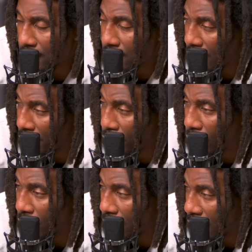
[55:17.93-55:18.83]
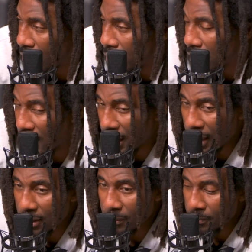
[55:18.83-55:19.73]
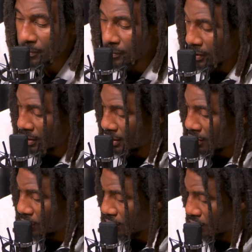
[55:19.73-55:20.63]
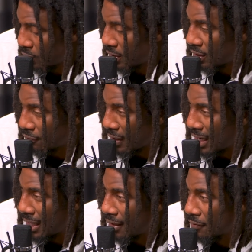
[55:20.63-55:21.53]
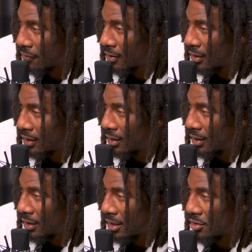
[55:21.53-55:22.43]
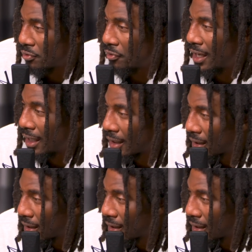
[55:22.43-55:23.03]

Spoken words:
It's tough for, like you were saying, like, you know, 25 is your vet.